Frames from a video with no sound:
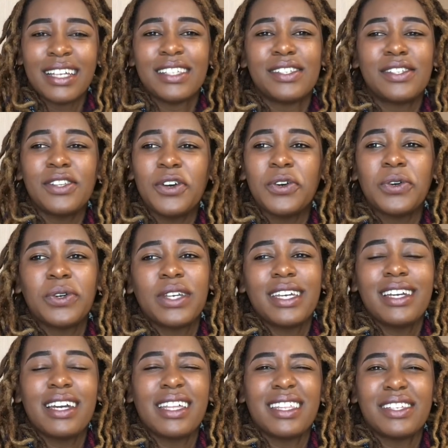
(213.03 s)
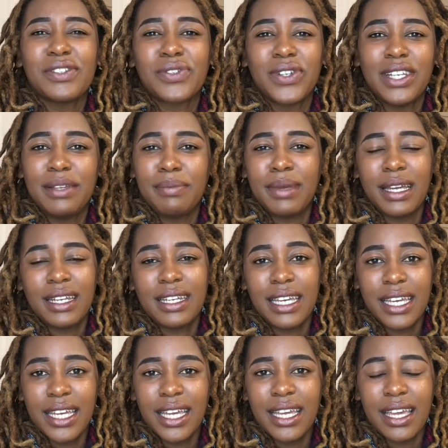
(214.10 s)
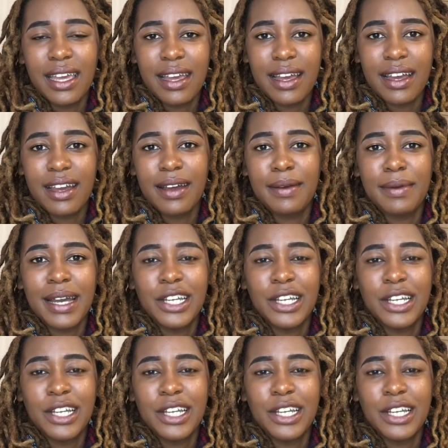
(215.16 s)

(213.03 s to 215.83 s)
So yeah, there's really bad air here.